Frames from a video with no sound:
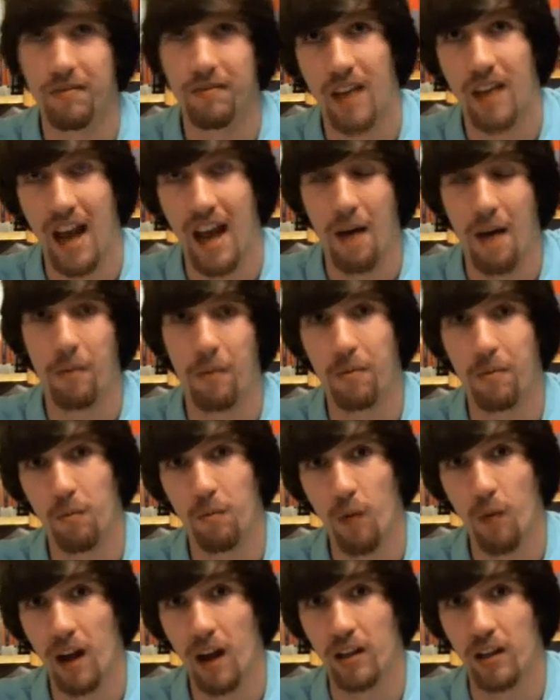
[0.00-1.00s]
how
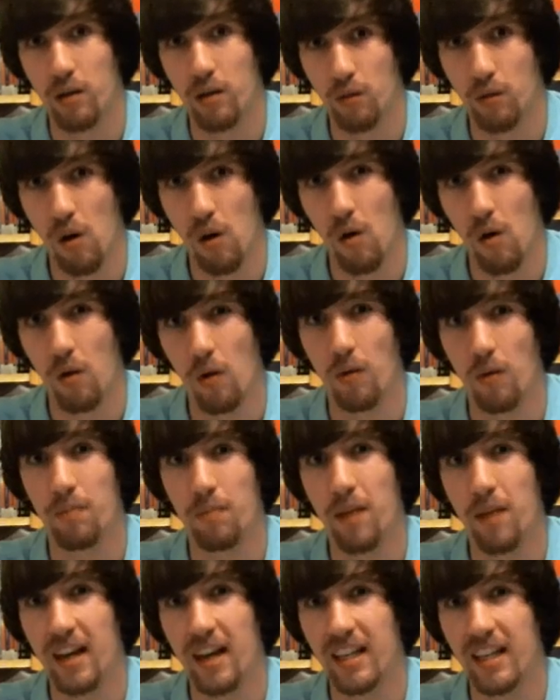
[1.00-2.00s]
well you roll,
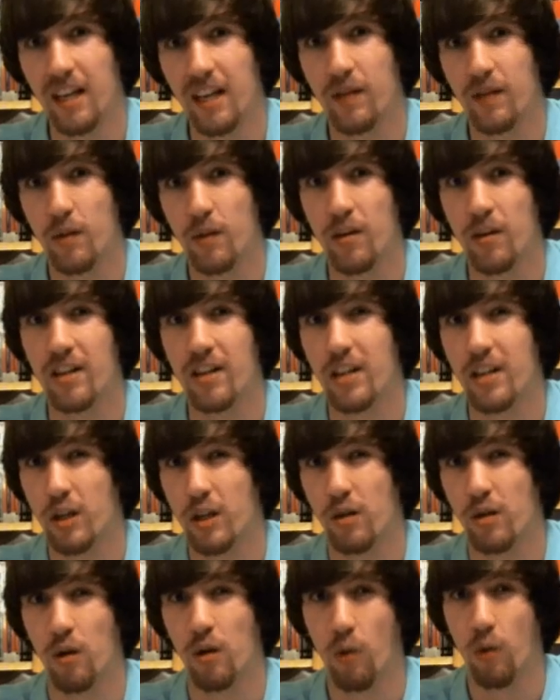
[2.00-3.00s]
might give you an
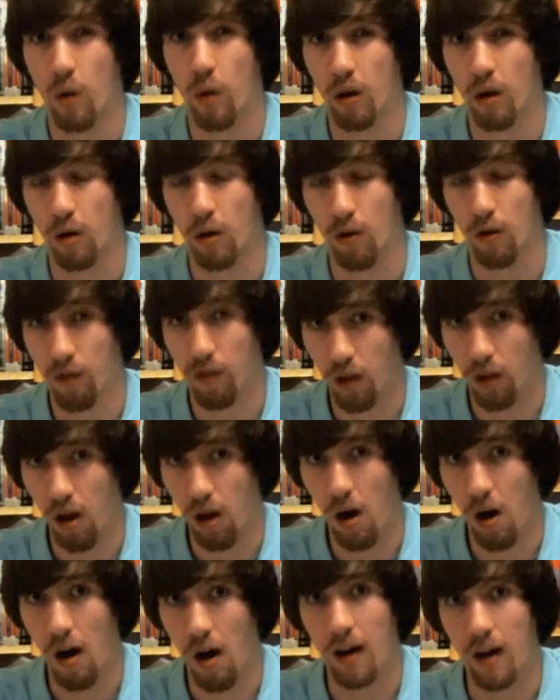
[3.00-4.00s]
additional quirk or
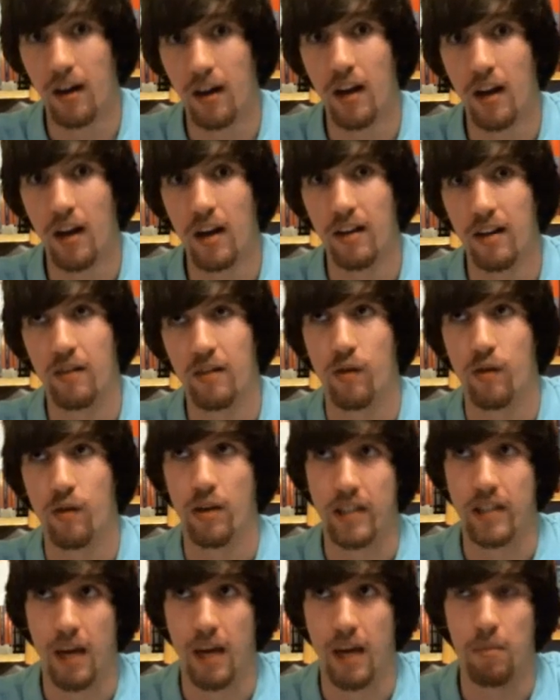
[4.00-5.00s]
flaw. For
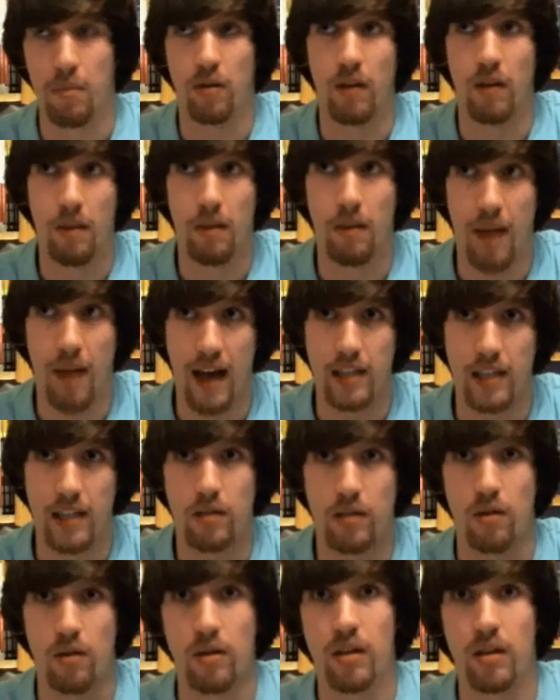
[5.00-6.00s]
example, a
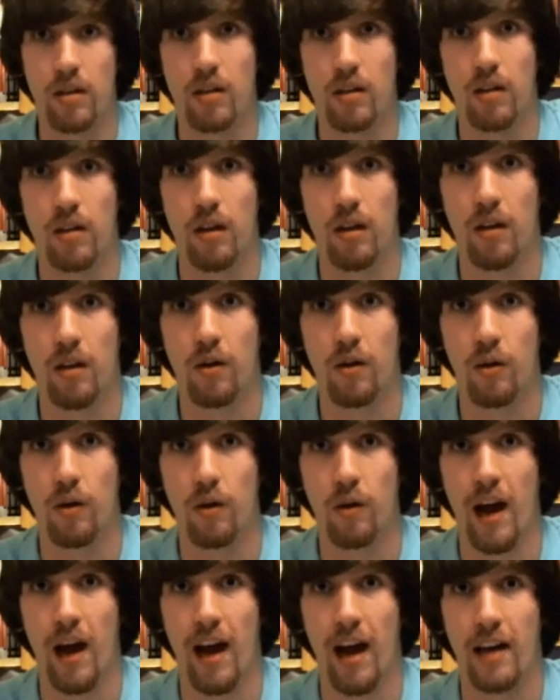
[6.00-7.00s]
bastard
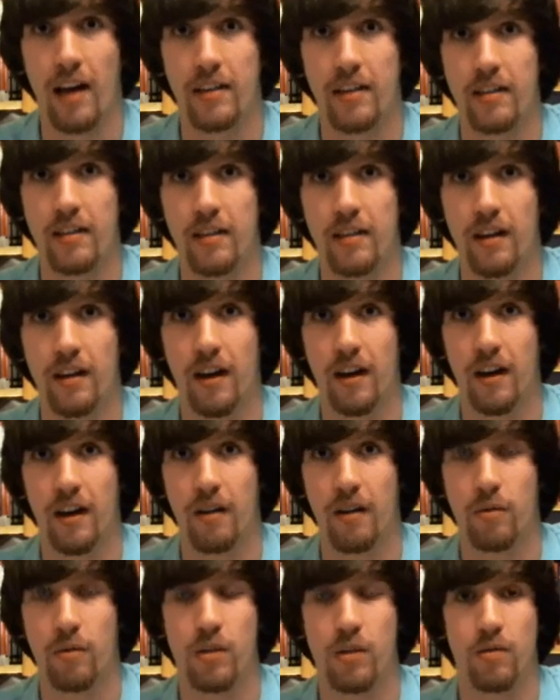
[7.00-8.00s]
who
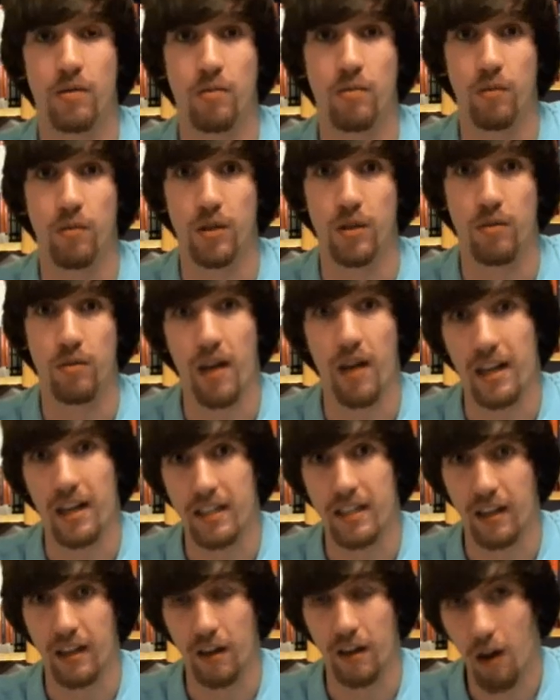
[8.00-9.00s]
was
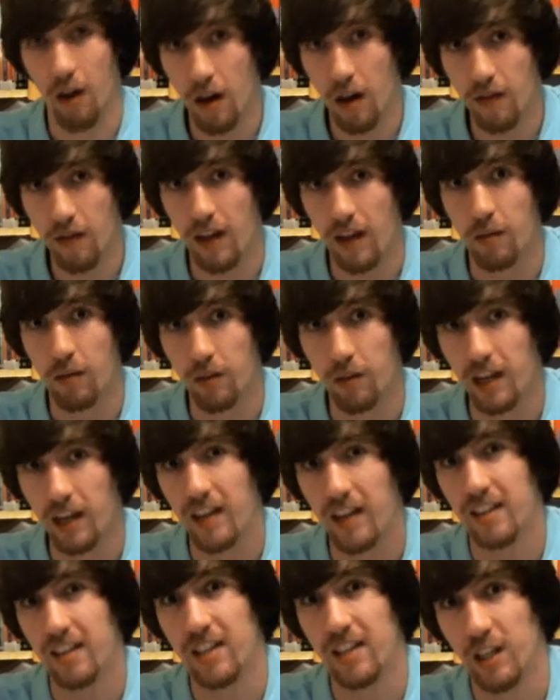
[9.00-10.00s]
raised in a convent would
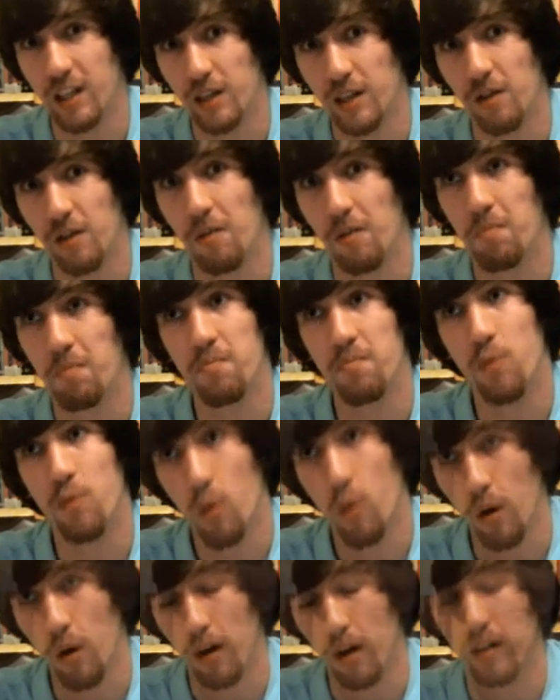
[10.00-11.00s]
get an additional
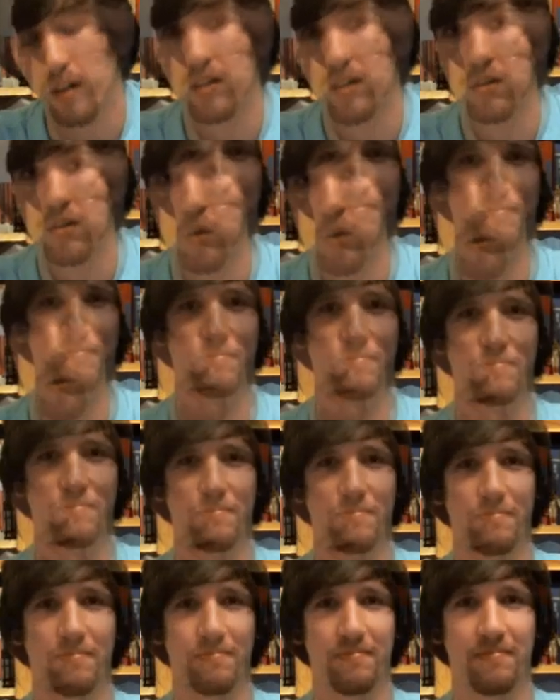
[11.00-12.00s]
quirk or
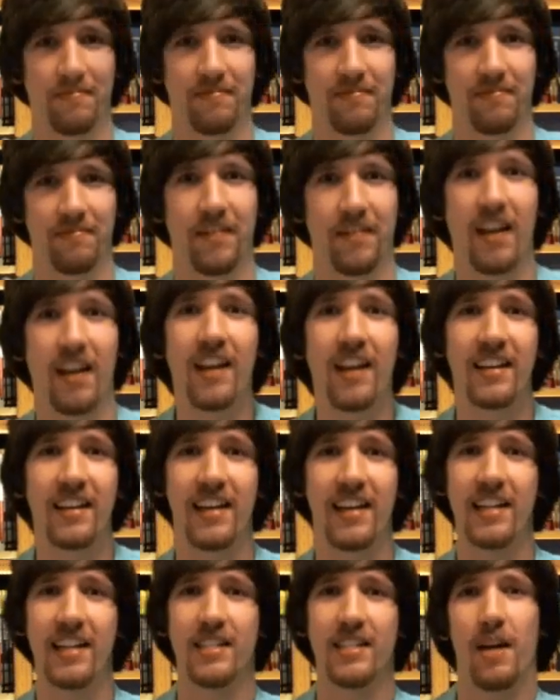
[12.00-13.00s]
flaw.
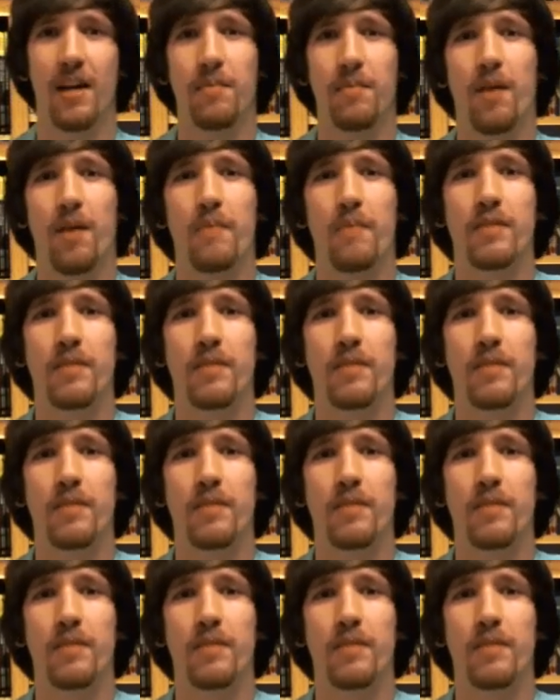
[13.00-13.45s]
Next up comes